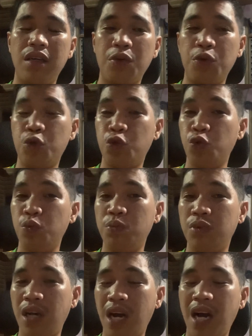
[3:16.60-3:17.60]
consume
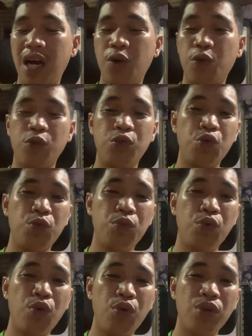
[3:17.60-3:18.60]
ka or consume
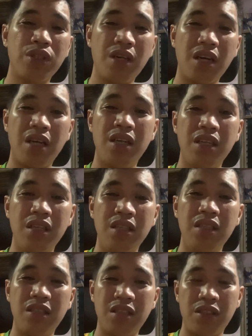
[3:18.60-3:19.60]
ko sa
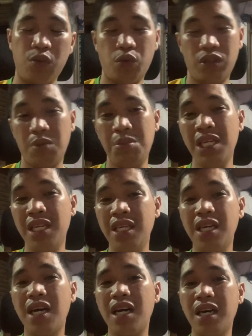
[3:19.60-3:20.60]
social
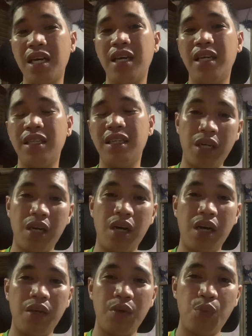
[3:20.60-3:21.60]
media and
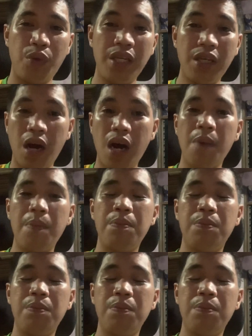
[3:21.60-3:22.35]
I wake up.